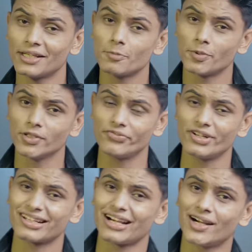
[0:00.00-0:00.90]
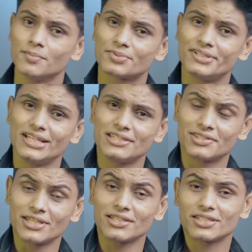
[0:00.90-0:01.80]
are the perfect arms
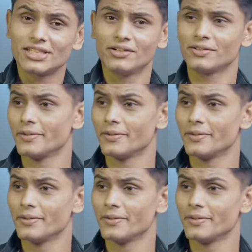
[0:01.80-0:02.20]
day, chest day